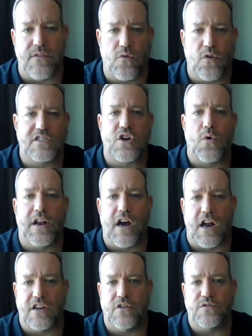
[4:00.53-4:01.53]
of what's going
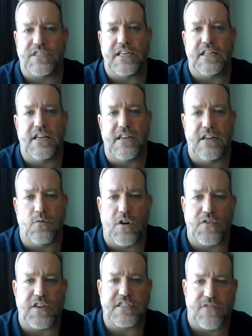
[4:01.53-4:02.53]
on in New Zealand and
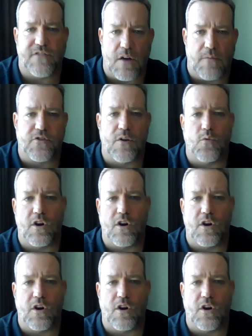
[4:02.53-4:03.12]
where things have come from,